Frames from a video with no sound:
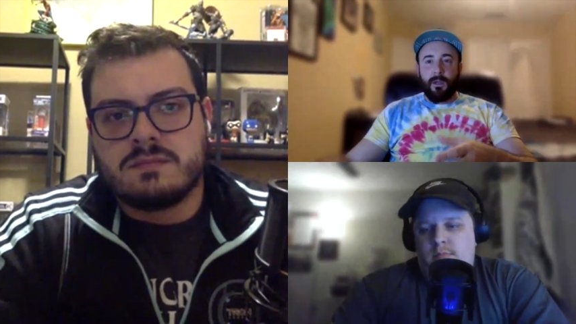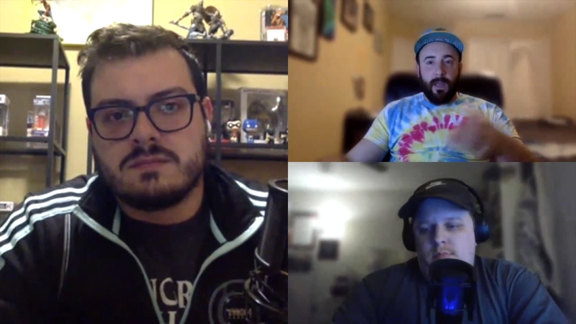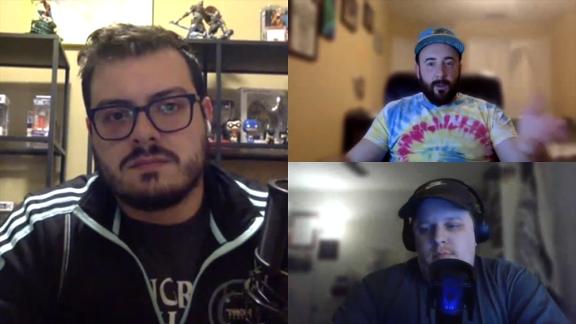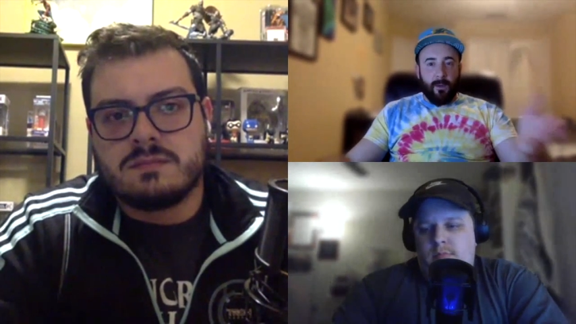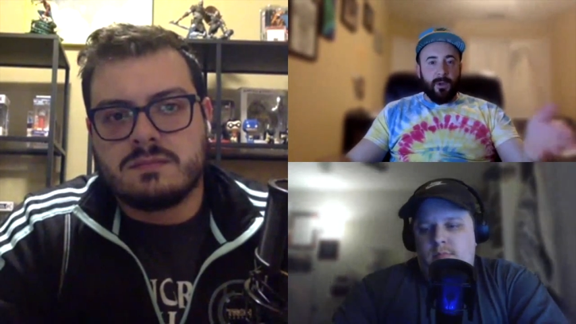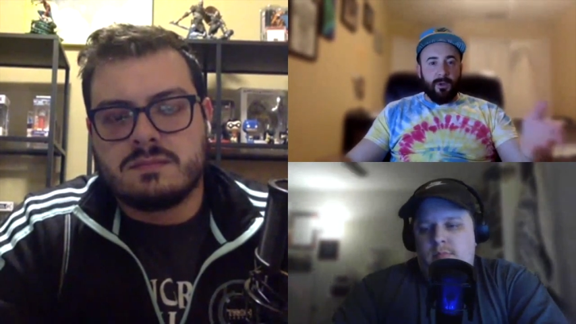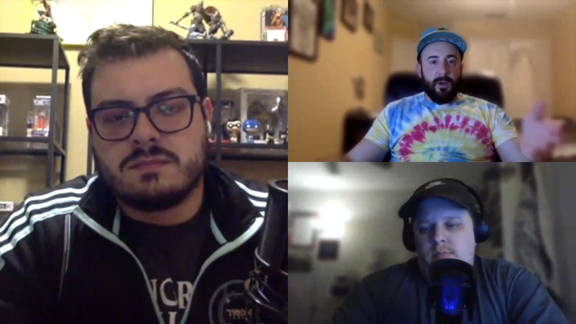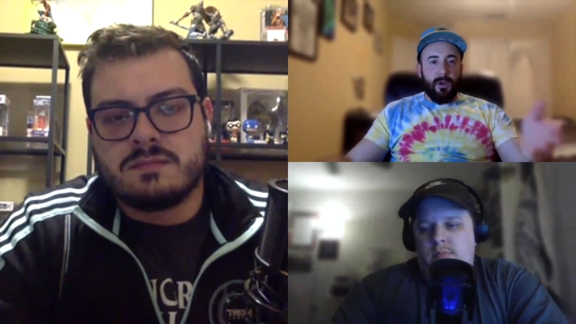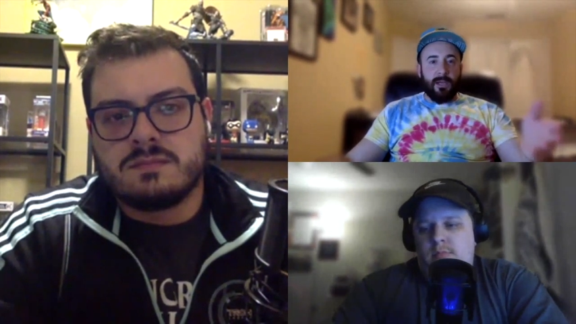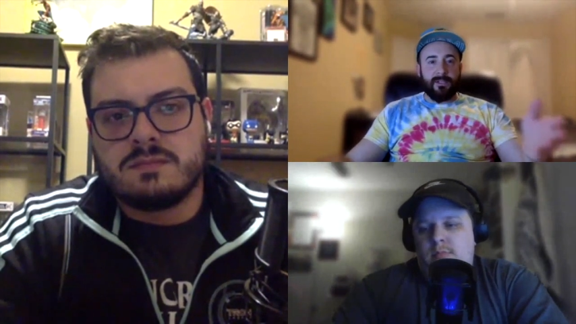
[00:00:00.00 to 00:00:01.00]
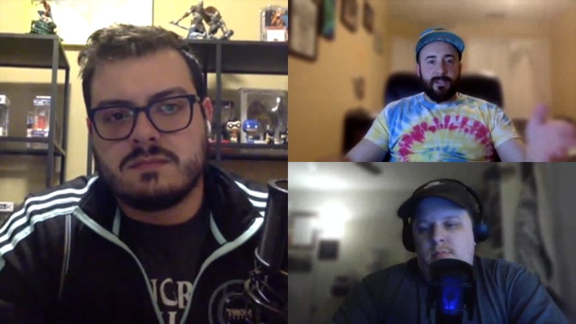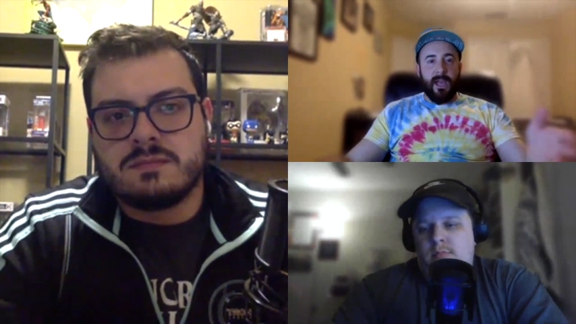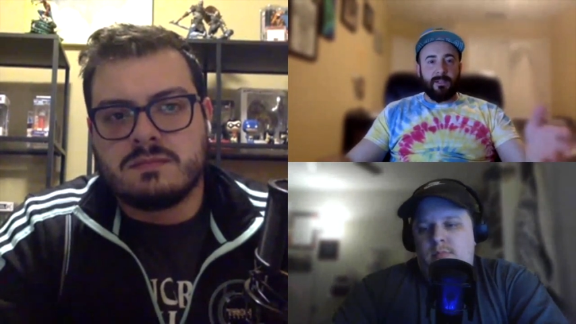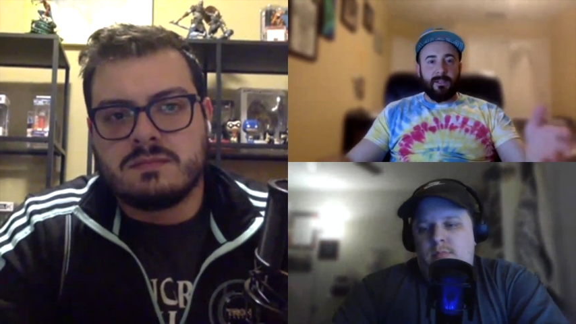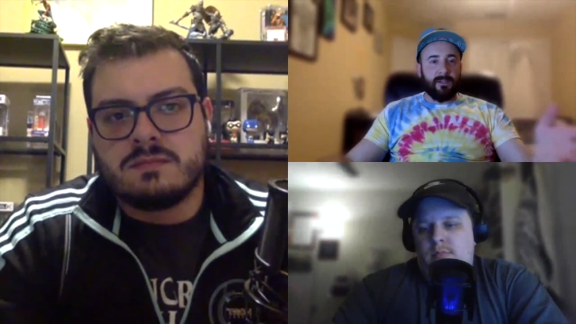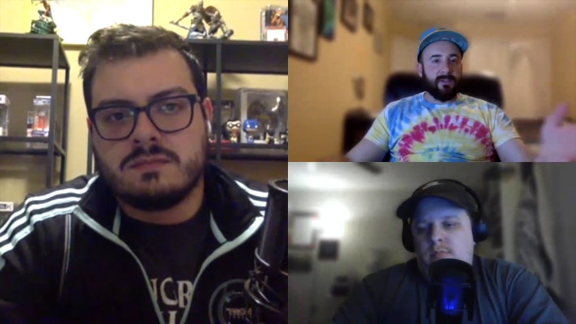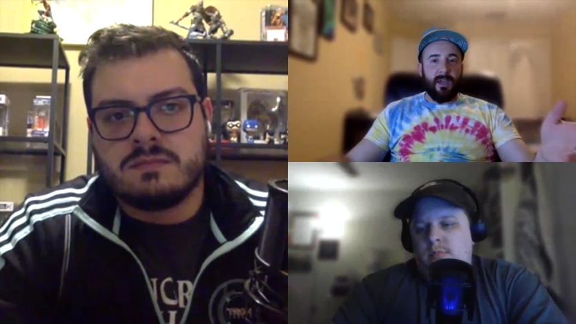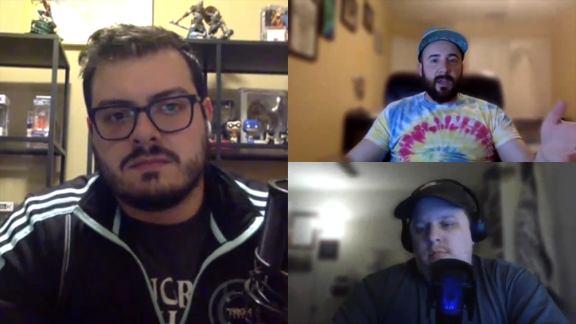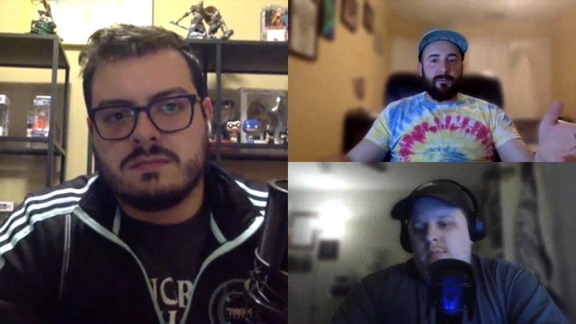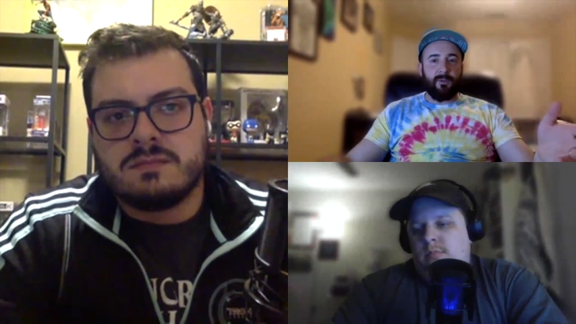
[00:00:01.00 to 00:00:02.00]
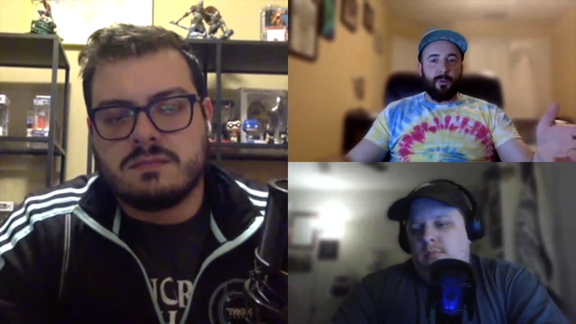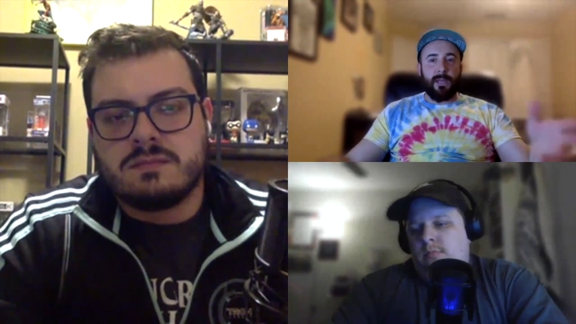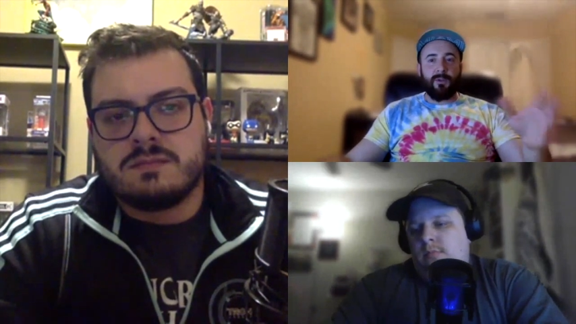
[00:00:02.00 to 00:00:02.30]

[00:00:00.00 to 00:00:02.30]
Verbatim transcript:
Speaker 1: like what you guys snagged in Xavier, right?